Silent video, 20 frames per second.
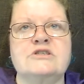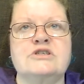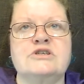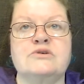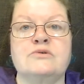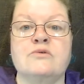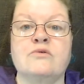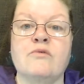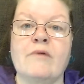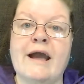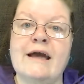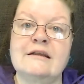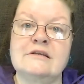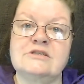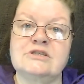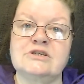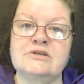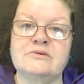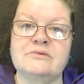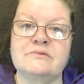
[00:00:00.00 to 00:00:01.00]

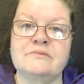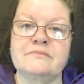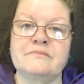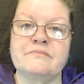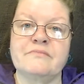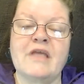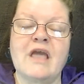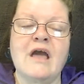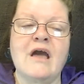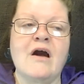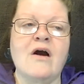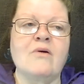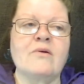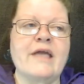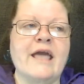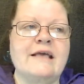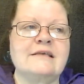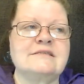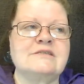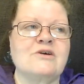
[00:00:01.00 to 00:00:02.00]
gratitude.
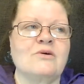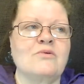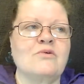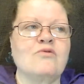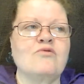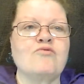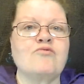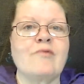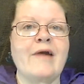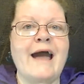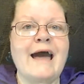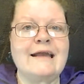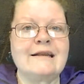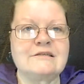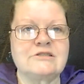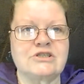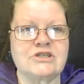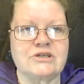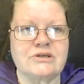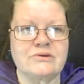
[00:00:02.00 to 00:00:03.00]
Okay, so
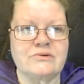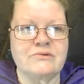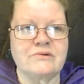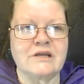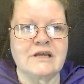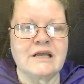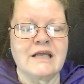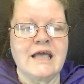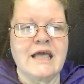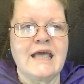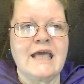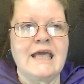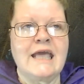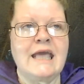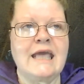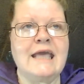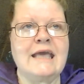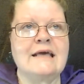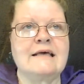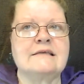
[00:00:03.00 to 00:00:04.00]
gratitude
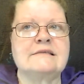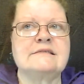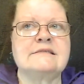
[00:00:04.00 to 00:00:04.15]
is